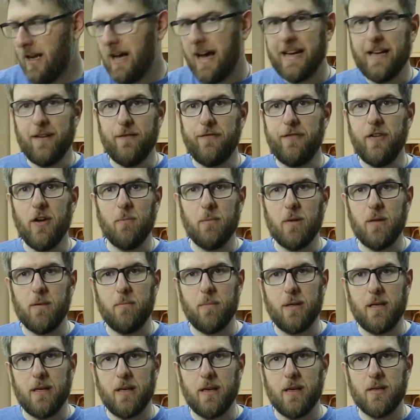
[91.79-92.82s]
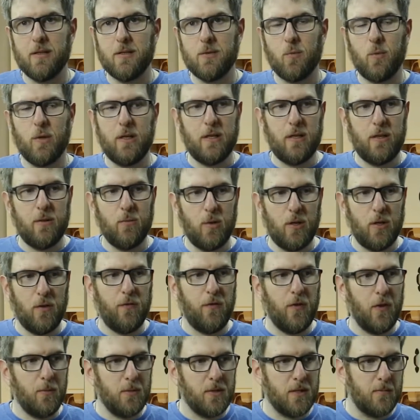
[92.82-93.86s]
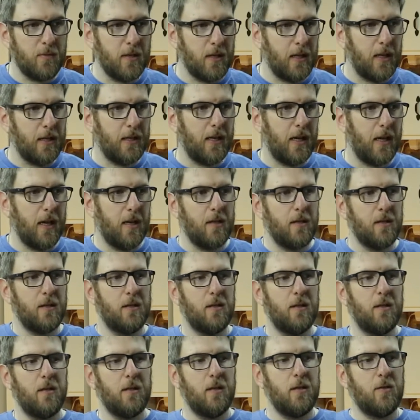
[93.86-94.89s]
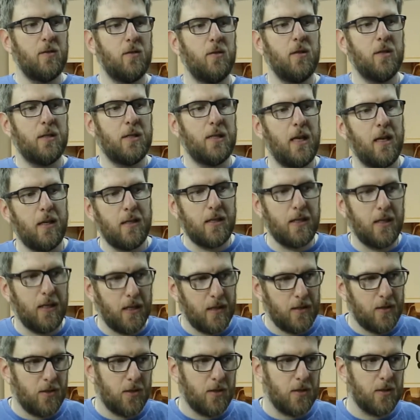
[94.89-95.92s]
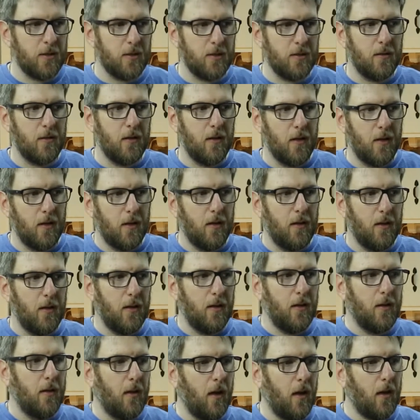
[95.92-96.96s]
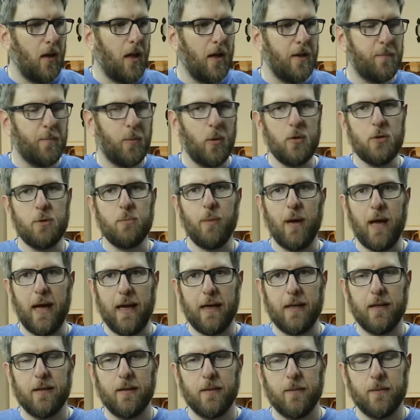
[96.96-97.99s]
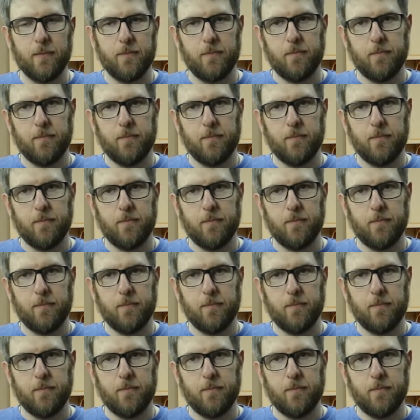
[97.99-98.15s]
I didn't film it because when, when you film something like that, you, you tend to get just a lot of pushback.